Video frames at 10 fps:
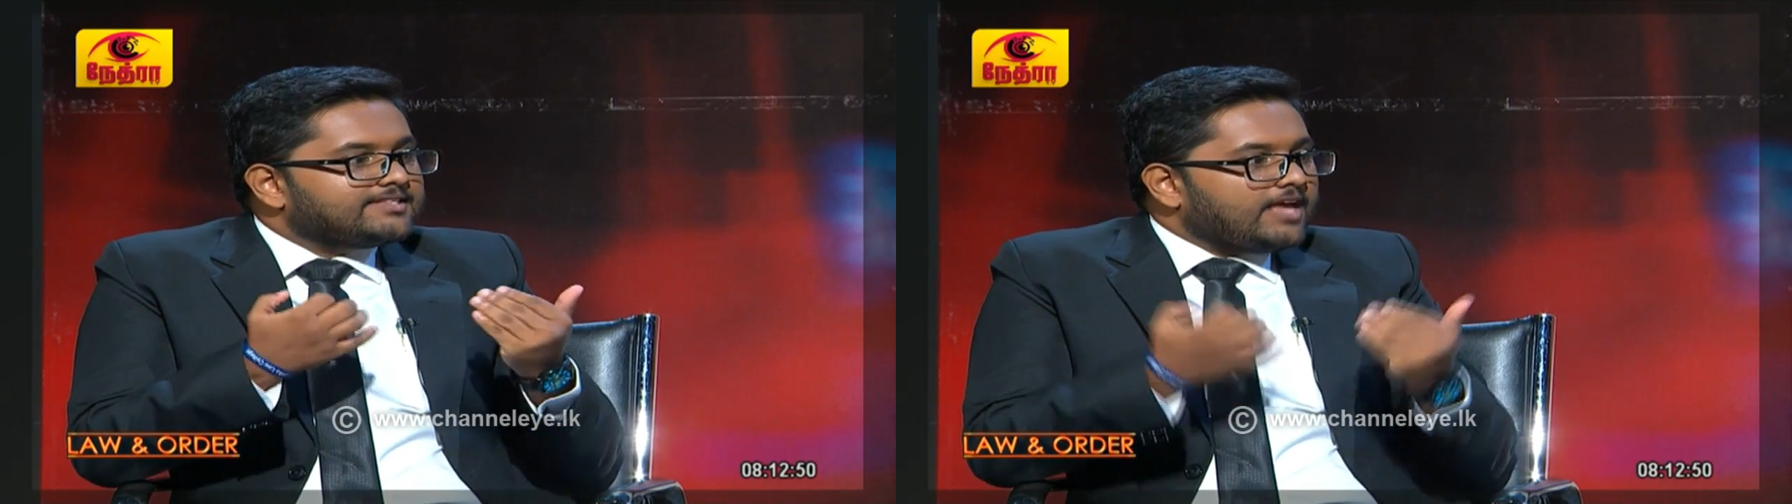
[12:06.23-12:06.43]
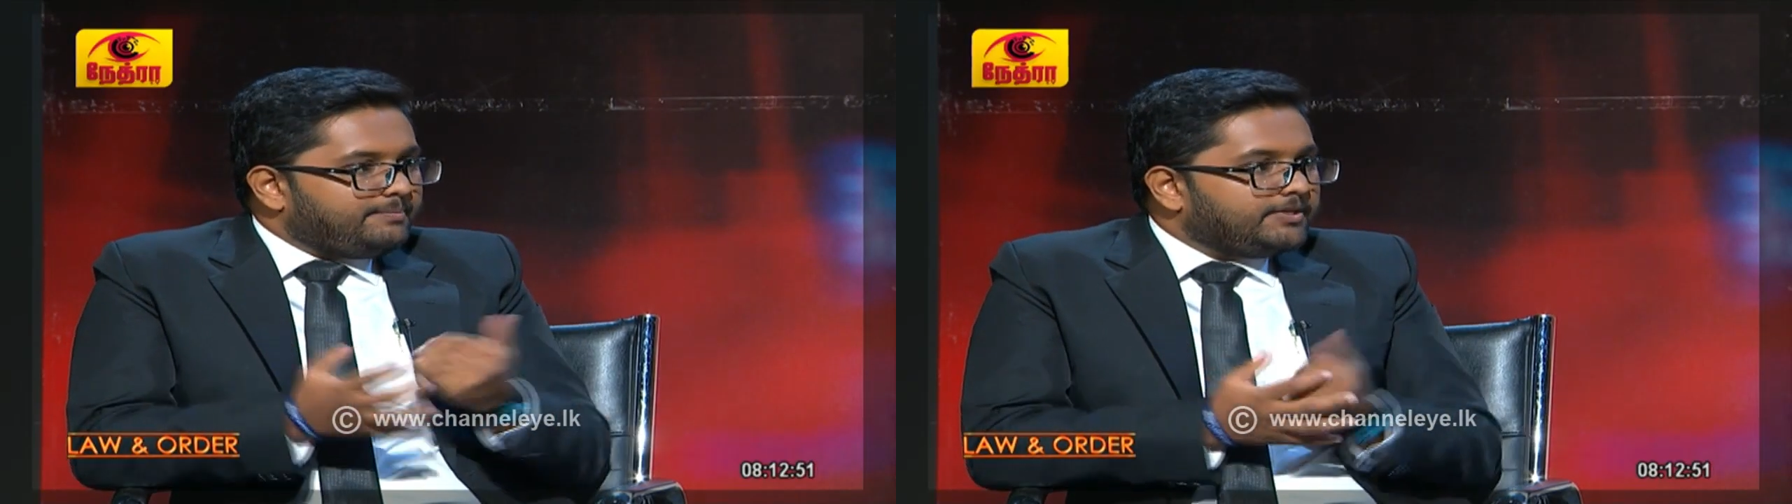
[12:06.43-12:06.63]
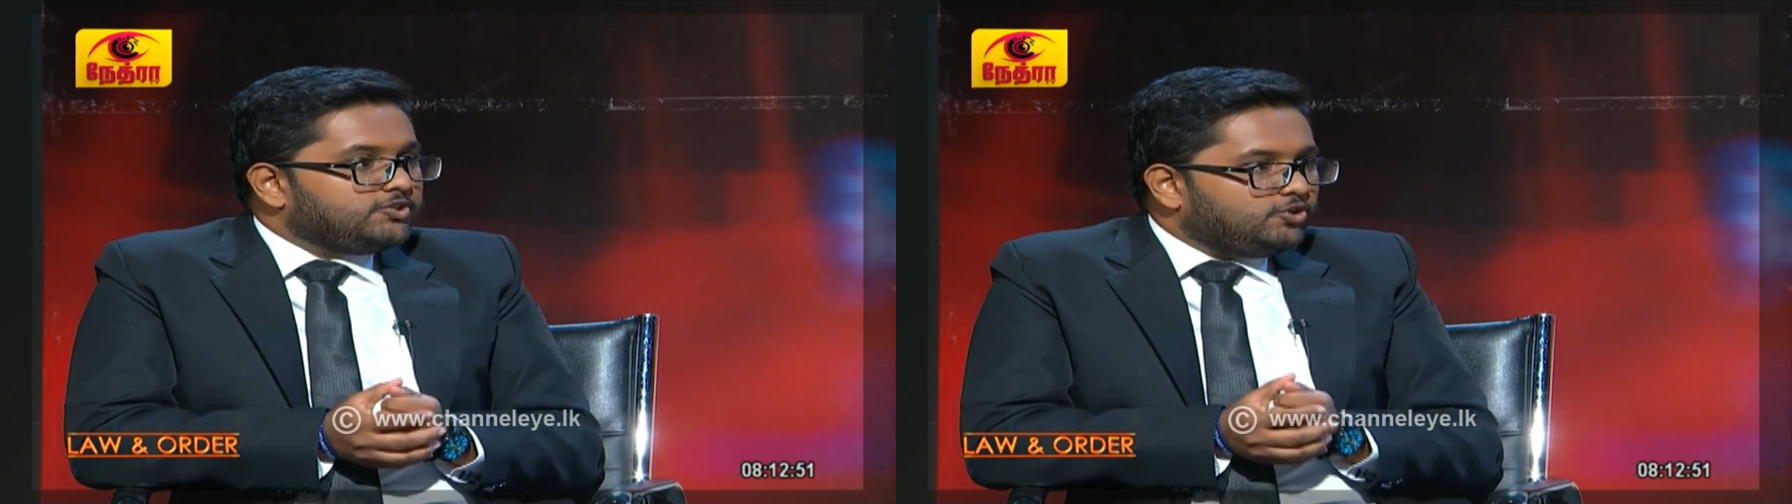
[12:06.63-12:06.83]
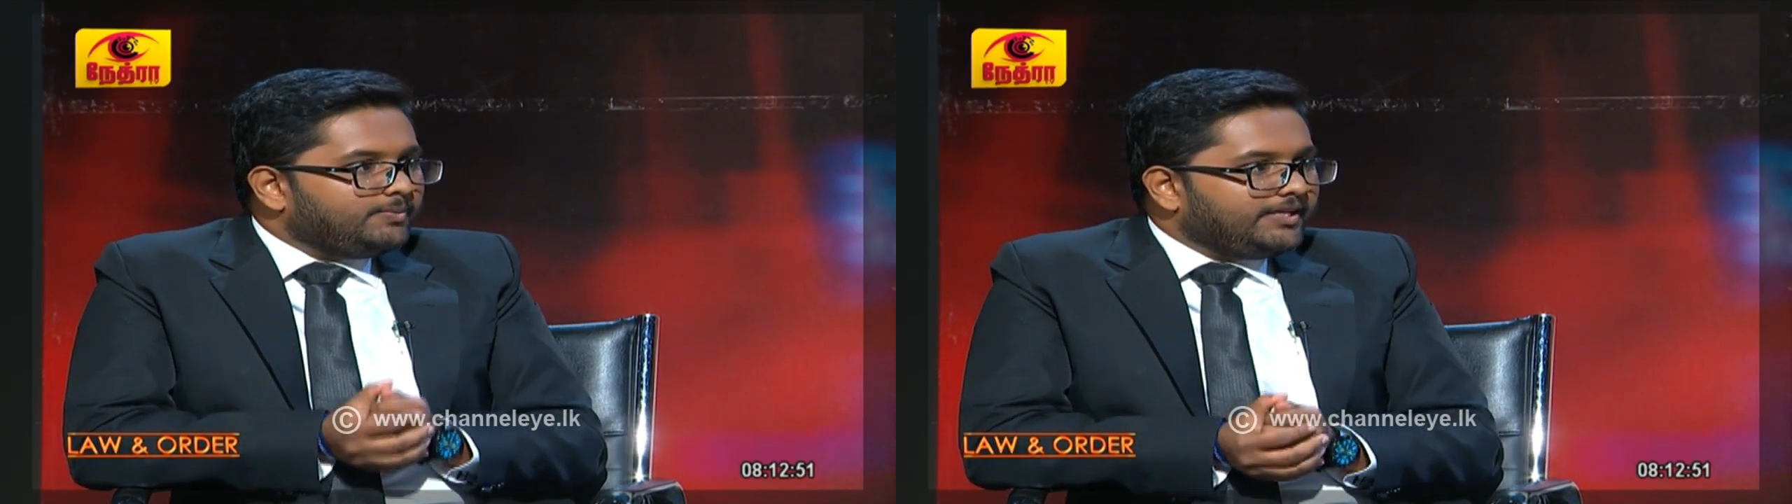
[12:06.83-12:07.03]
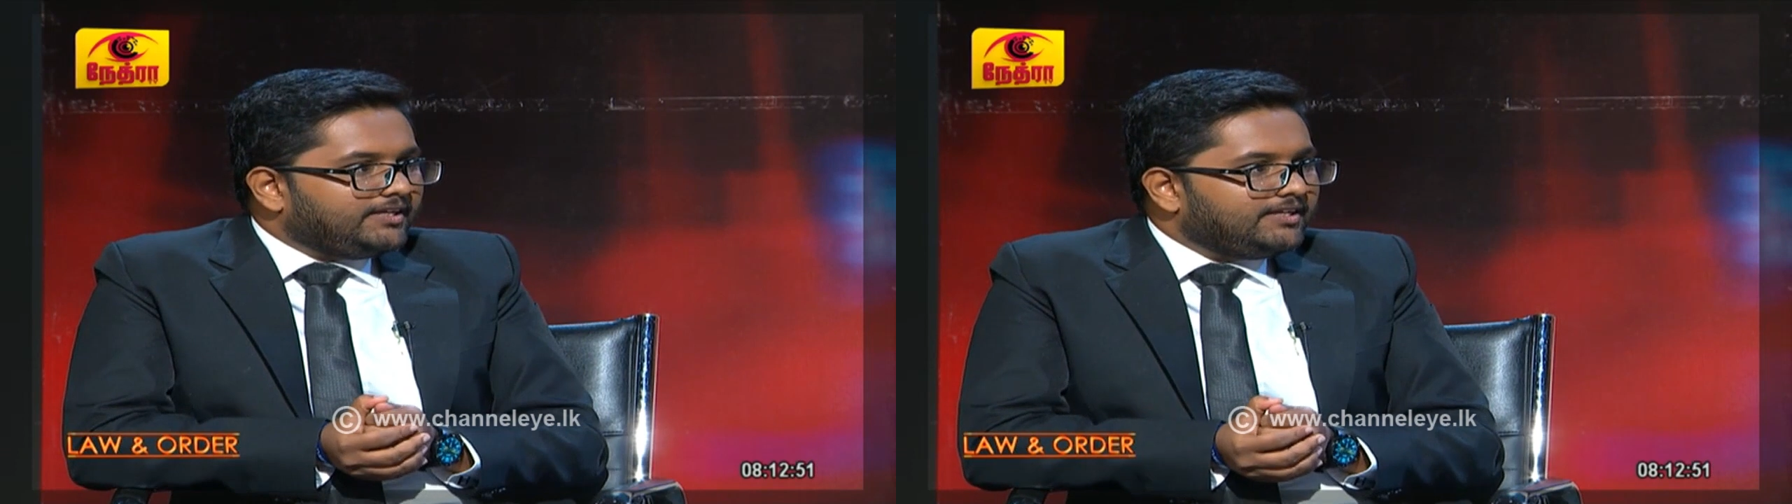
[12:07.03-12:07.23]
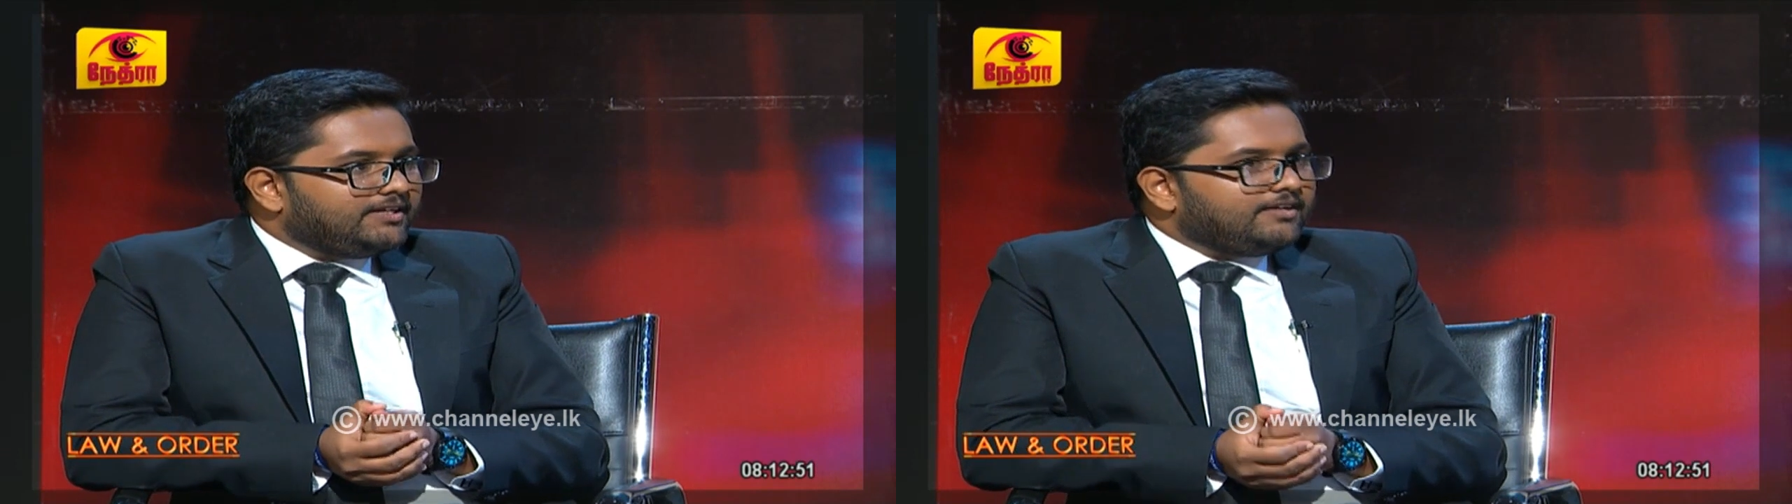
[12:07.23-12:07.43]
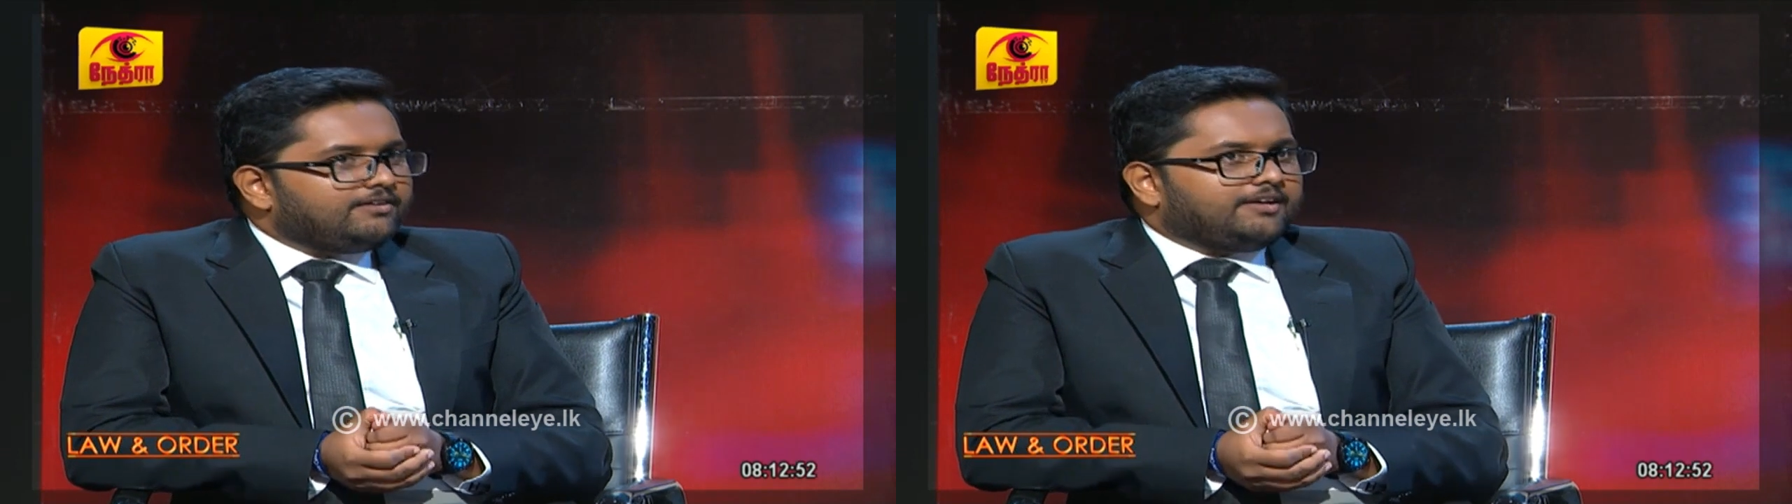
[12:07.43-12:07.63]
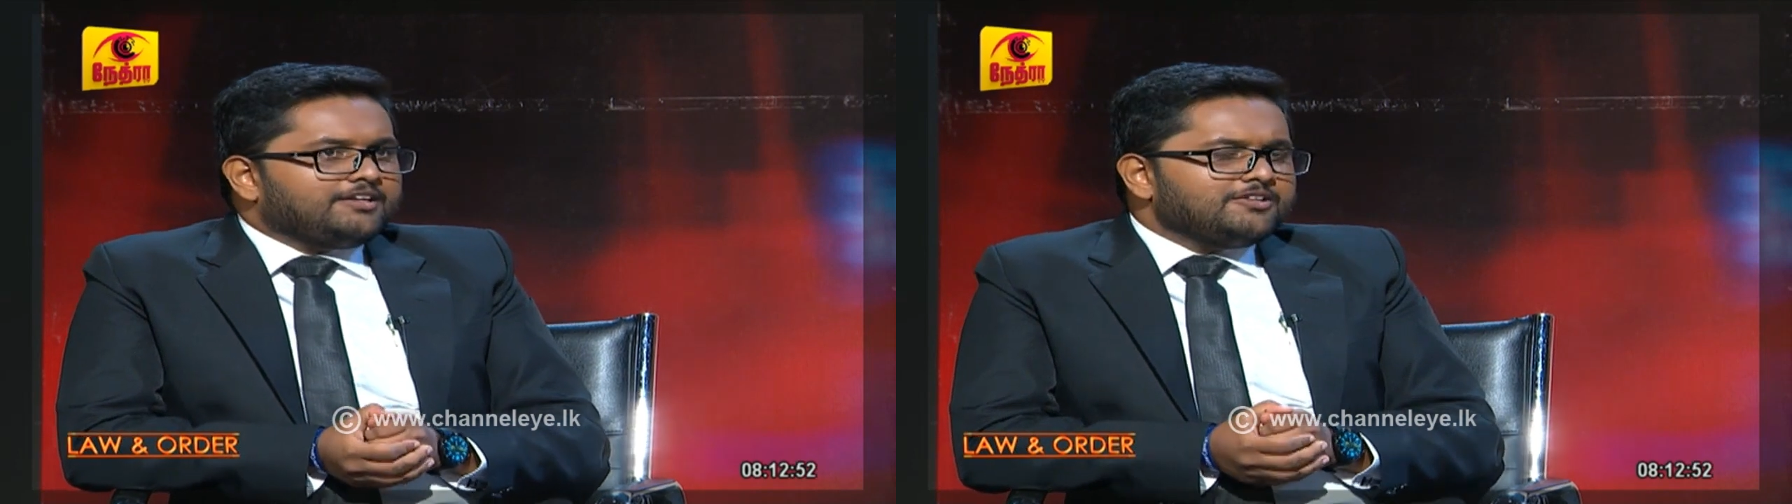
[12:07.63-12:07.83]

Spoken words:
happened to me, right?